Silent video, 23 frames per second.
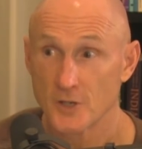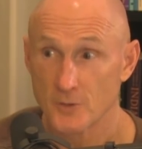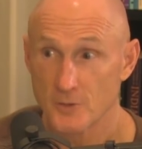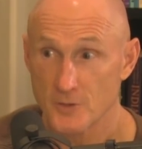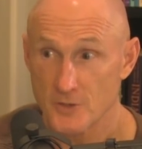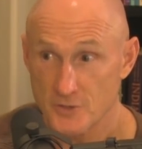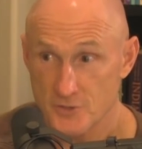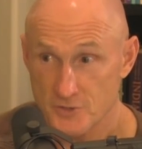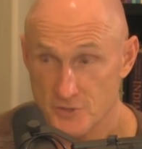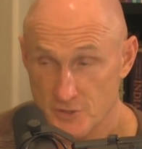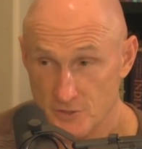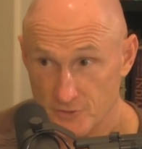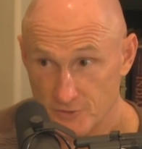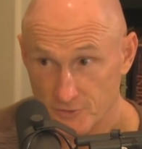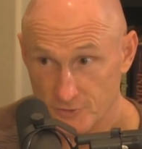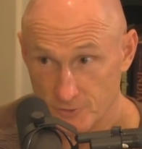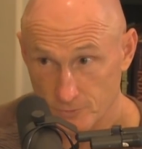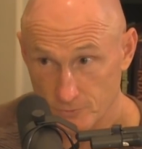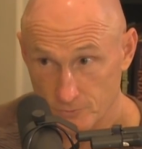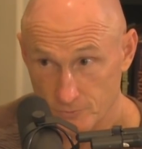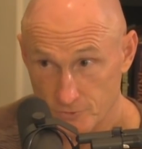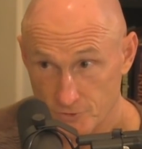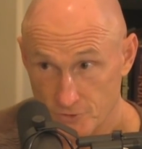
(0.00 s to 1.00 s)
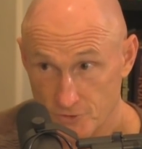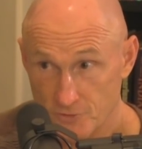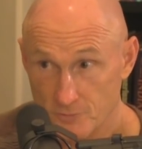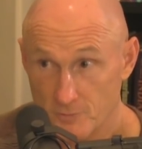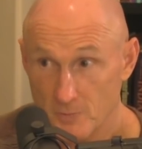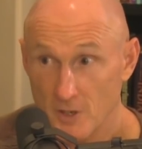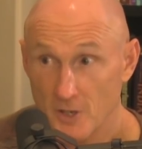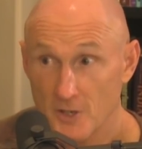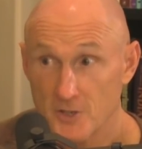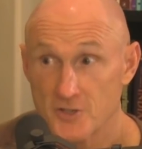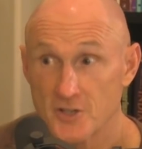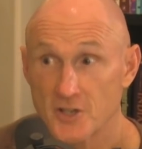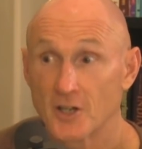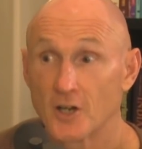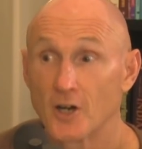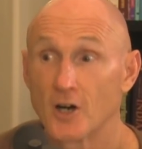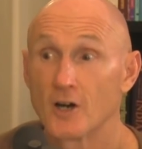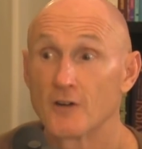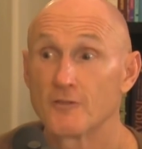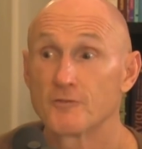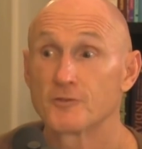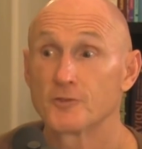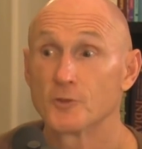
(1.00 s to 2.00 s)
Christian soldiers marching
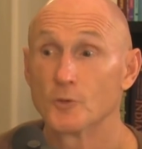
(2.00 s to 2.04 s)
off